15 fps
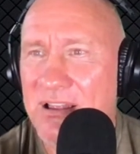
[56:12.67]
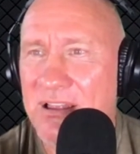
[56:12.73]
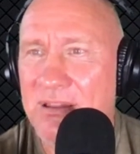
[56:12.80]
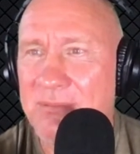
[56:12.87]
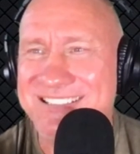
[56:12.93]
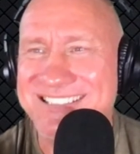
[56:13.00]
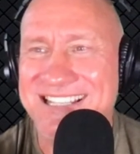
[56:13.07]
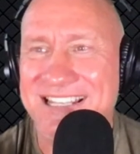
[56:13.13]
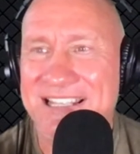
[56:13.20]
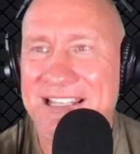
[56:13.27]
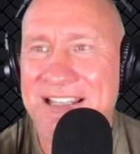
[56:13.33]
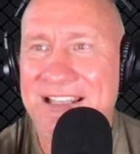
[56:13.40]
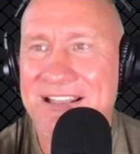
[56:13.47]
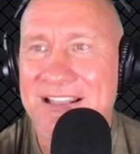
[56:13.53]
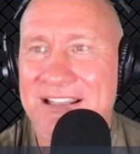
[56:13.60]
see.
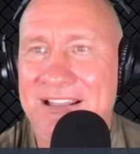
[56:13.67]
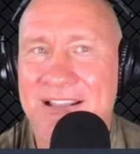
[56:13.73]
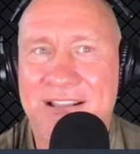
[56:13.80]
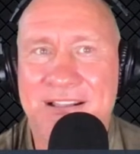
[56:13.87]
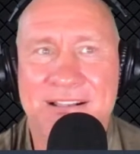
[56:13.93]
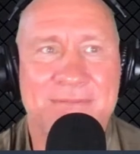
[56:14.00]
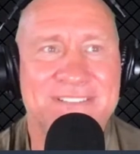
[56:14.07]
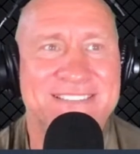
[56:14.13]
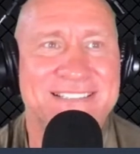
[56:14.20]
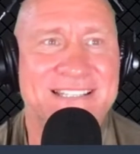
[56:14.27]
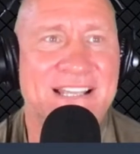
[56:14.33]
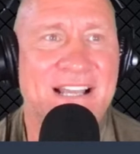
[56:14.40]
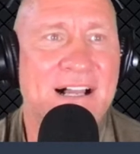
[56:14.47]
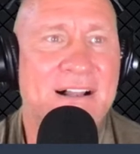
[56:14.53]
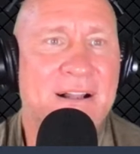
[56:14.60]

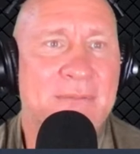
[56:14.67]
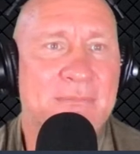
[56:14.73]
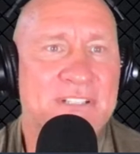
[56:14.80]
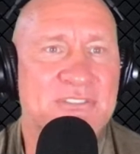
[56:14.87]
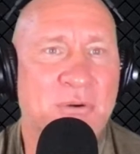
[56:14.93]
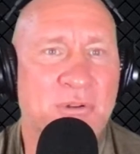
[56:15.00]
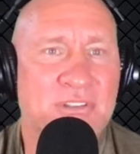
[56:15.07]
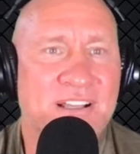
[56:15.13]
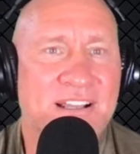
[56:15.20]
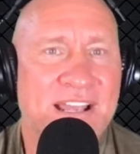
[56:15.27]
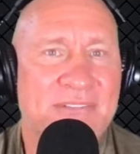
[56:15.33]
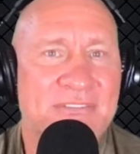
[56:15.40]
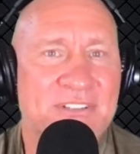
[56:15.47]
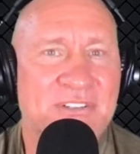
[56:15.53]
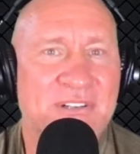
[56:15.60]
Please hold. I
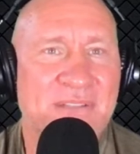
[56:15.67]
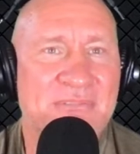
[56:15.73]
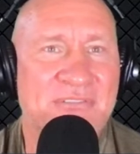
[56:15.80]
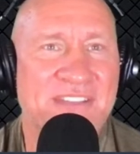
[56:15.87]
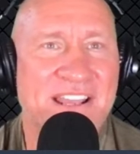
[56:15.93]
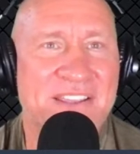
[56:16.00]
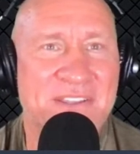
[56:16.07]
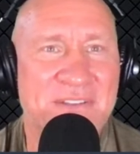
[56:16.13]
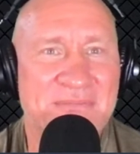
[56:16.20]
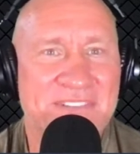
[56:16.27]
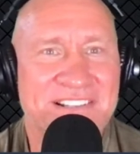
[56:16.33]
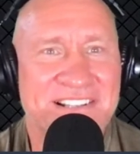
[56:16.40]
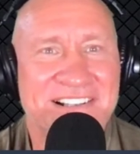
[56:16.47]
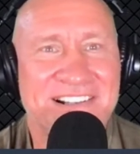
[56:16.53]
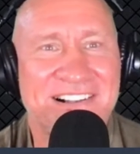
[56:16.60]
have to turn up the vacuum.
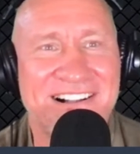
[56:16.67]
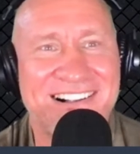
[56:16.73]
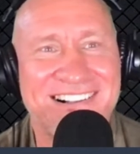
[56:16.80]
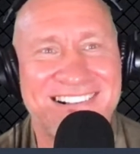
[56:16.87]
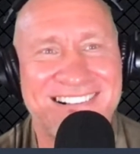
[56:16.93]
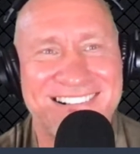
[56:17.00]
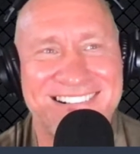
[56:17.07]
I